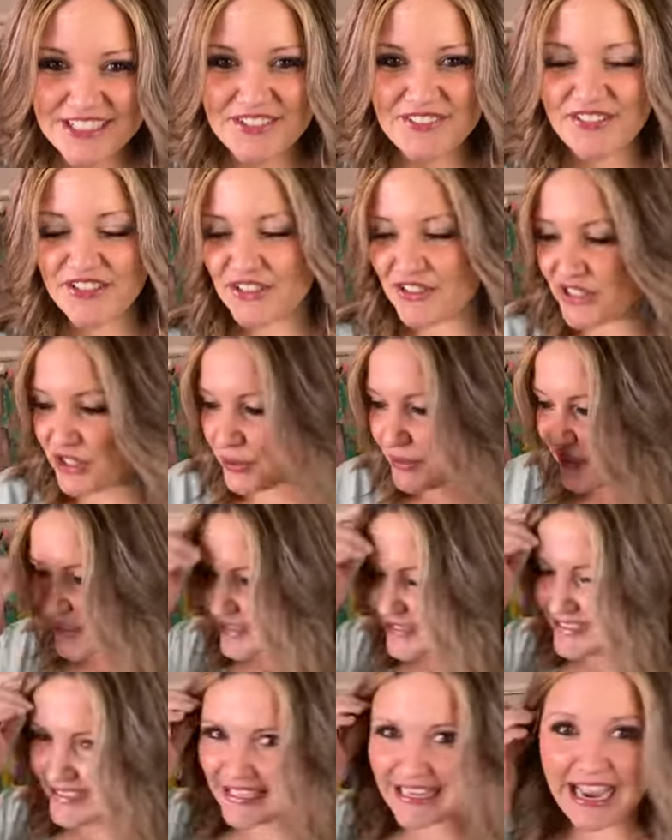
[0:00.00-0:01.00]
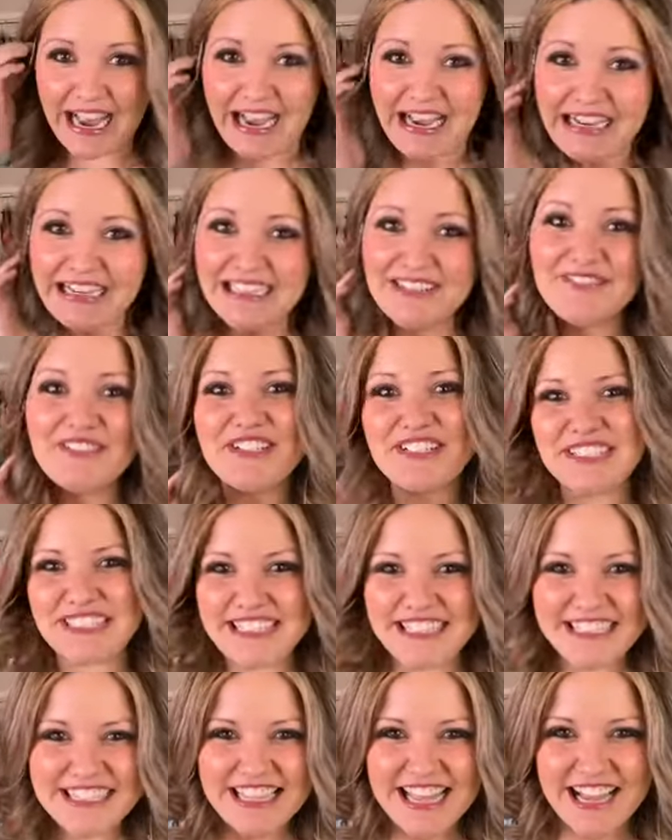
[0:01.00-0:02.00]
So if you're new here, say hi. If you
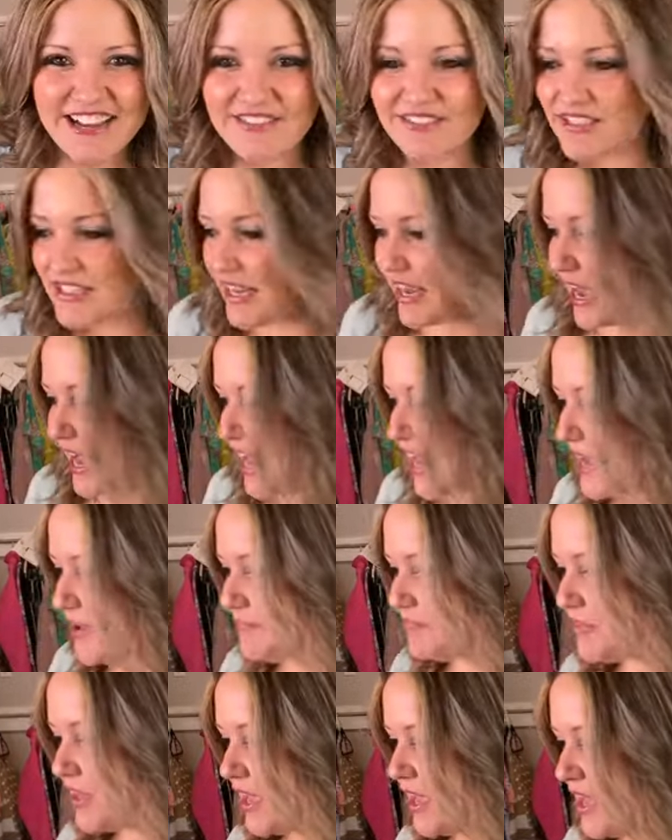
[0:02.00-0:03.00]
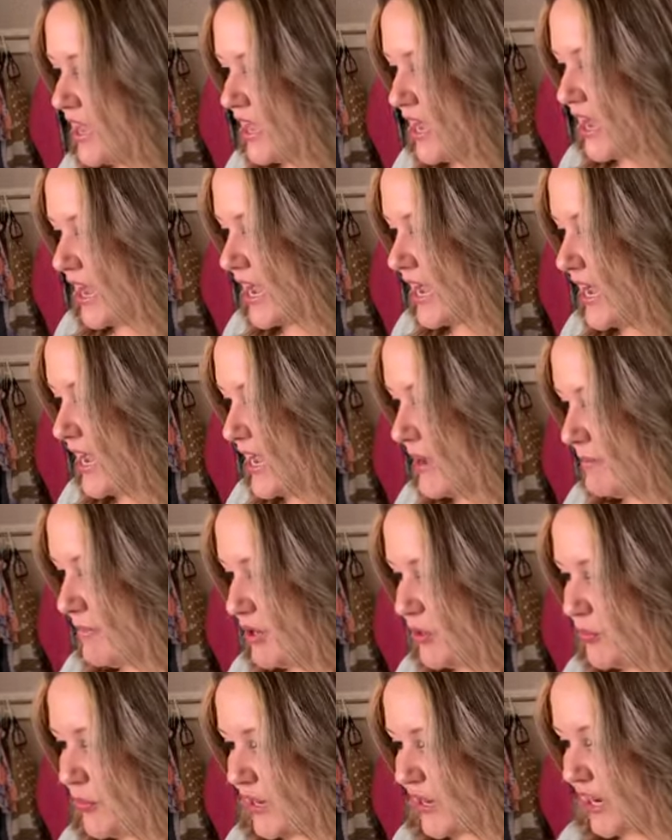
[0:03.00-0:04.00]
see us live, say hi.
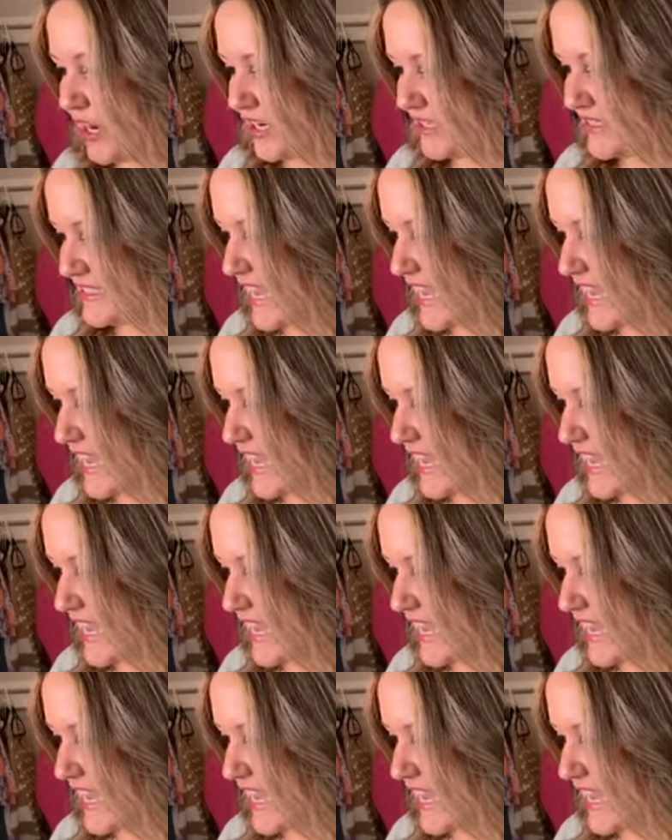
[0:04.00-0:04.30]
Um, we are